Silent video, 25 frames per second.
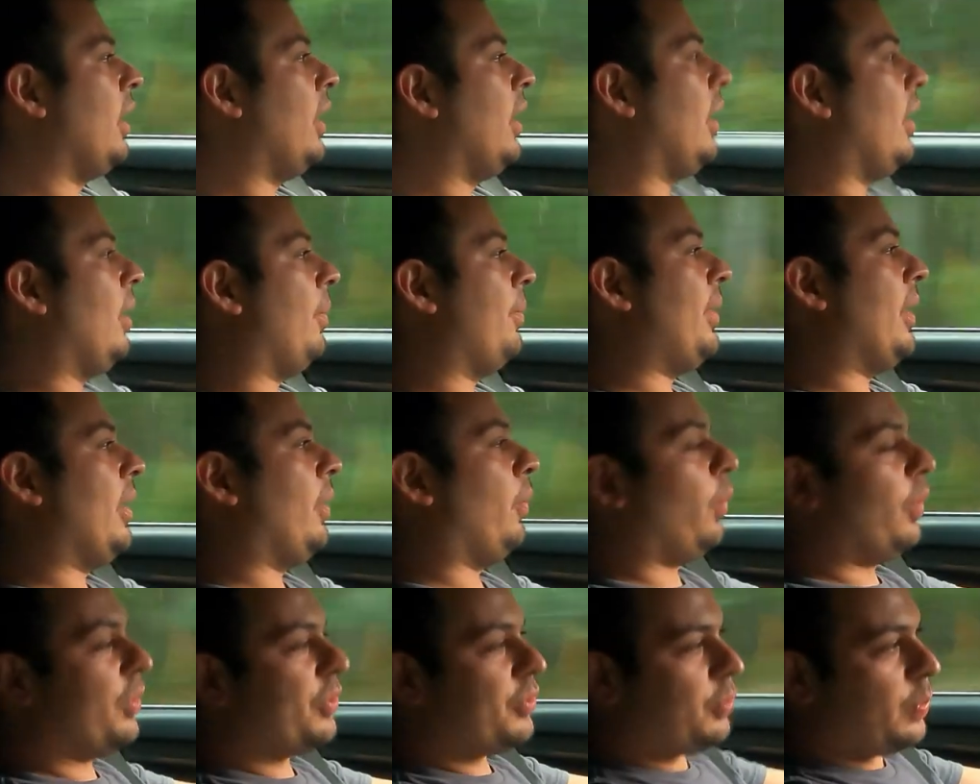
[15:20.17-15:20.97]
Now,
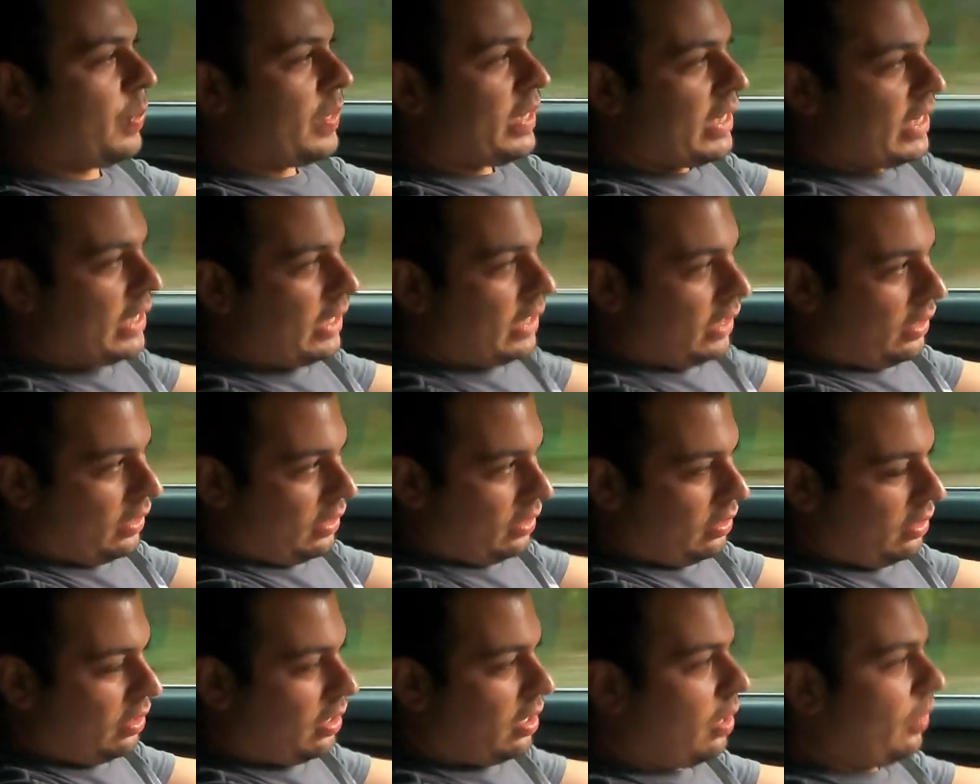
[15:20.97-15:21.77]
once we
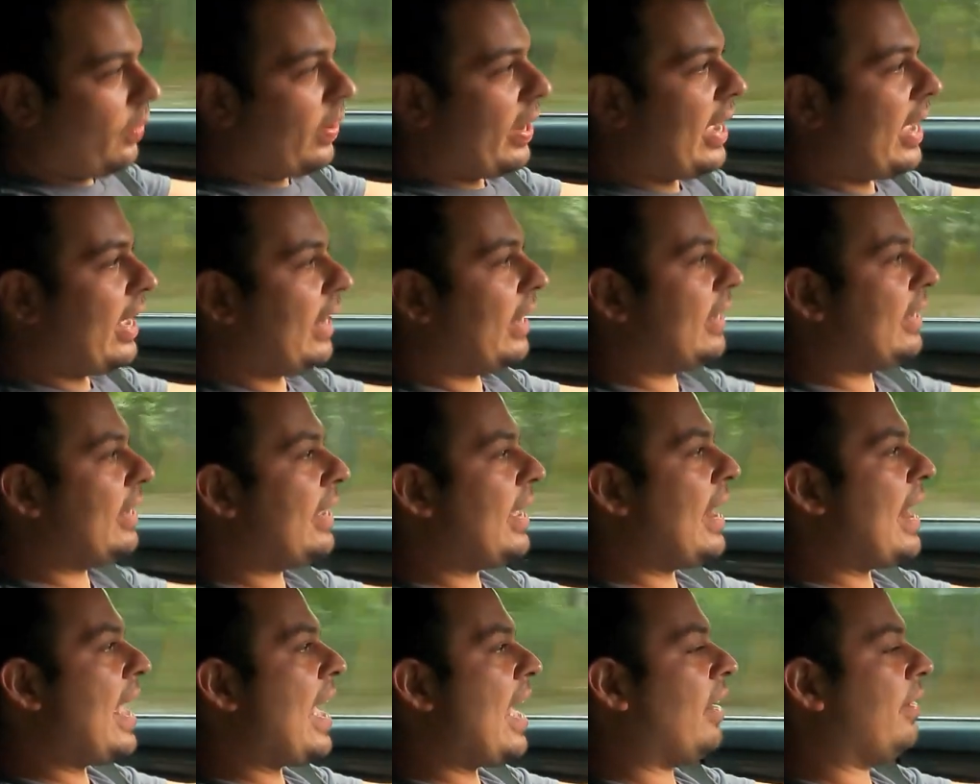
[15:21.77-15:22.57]
go ahead and
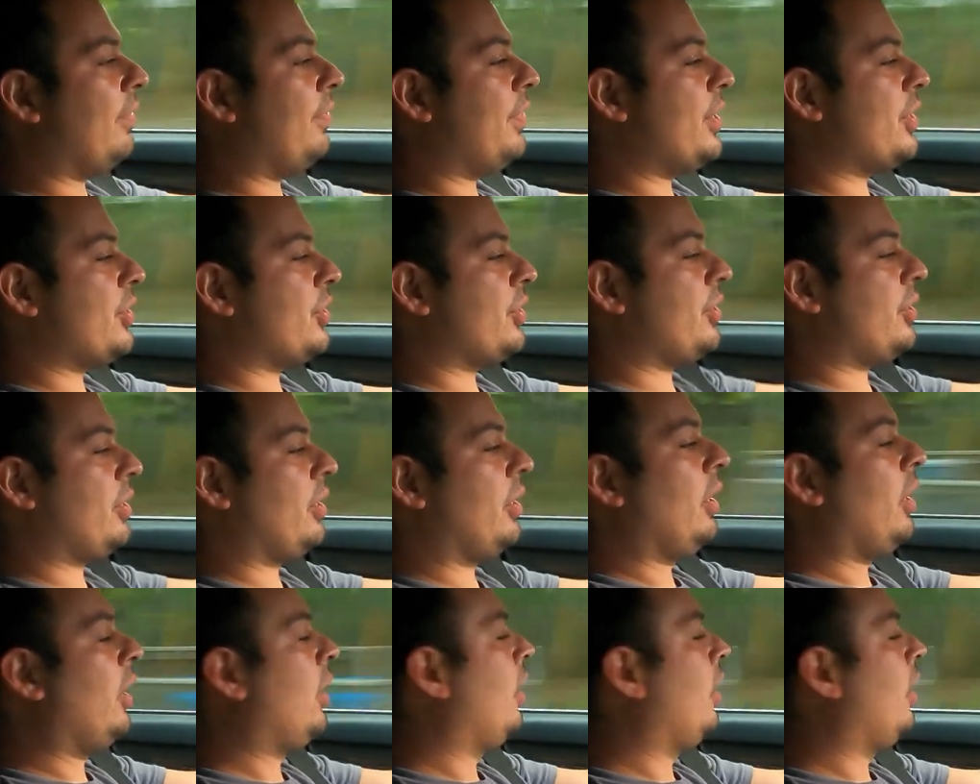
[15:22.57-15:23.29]
get out of this